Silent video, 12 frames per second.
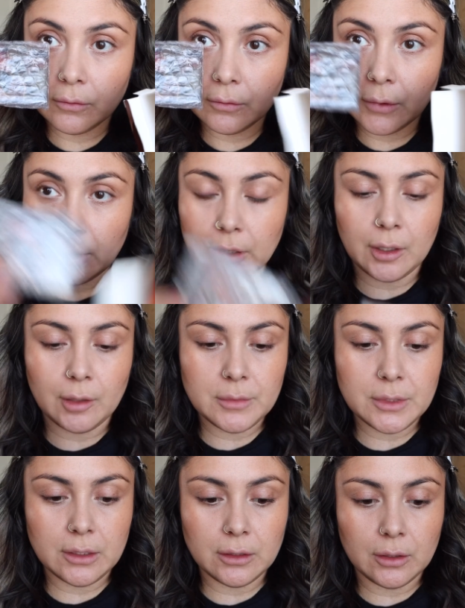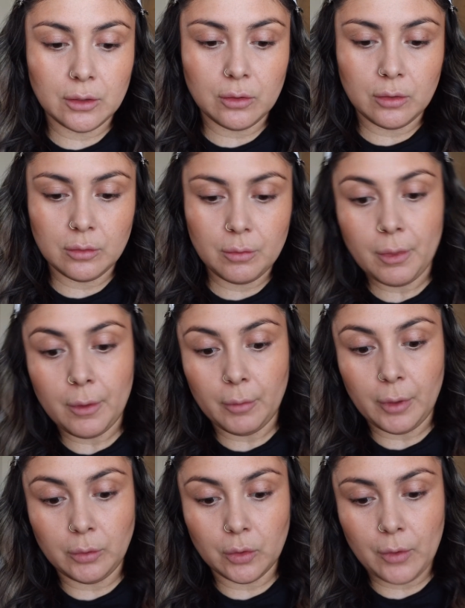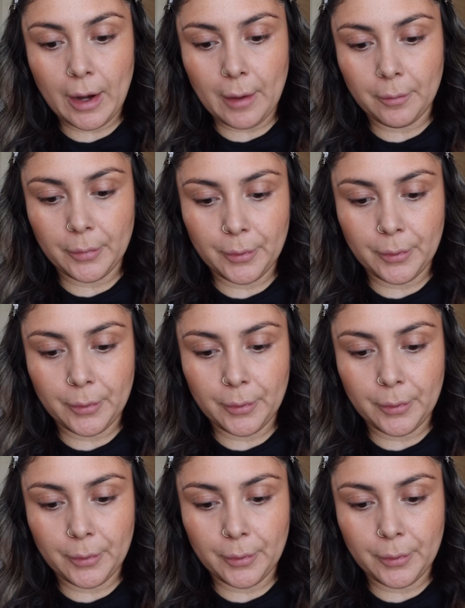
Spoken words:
and it comes in a little bubble wrap.